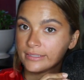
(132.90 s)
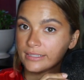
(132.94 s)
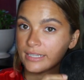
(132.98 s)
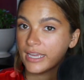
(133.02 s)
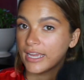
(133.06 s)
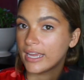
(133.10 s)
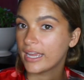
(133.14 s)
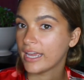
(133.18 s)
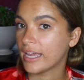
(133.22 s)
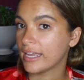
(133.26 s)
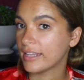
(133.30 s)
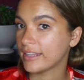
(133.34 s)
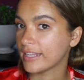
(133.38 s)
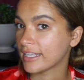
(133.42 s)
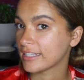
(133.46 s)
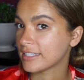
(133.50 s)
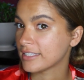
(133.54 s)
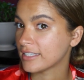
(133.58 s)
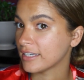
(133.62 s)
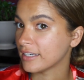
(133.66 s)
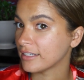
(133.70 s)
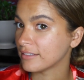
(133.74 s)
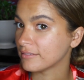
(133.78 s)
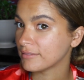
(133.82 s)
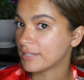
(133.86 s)
And that's
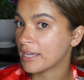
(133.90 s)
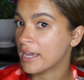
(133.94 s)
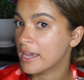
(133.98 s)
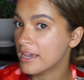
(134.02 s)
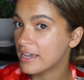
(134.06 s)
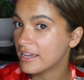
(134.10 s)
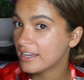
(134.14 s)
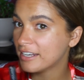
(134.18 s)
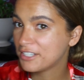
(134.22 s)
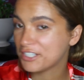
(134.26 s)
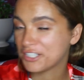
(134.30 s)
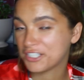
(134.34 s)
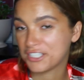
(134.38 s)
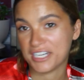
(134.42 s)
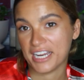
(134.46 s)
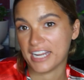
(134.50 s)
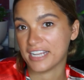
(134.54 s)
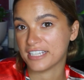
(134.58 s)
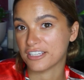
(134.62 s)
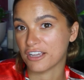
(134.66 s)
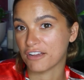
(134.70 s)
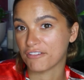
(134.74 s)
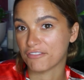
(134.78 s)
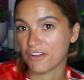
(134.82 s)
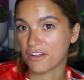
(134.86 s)
it. It just
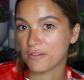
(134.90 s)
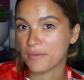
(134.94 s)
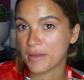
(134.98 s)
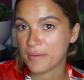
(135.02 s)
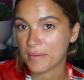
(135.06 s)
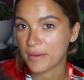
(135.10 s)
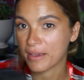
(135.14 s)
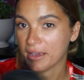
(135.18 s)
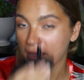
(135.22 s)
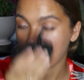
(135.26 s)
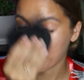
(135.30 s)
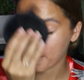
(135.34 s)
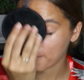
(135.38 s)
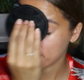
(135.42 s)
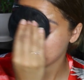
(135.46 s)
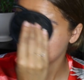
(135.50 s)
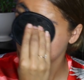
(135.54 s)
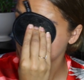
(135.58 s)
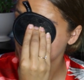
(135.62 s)
takes off all my makeup.